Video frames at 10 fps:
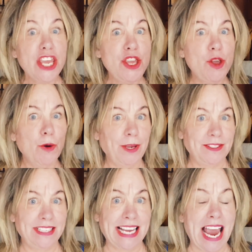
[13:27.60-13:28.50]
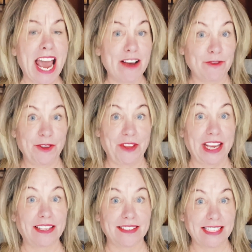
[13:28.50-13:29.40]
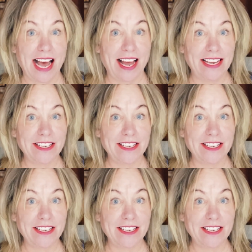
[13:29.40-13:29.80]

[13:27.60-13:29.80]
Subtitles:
you can see everything inside.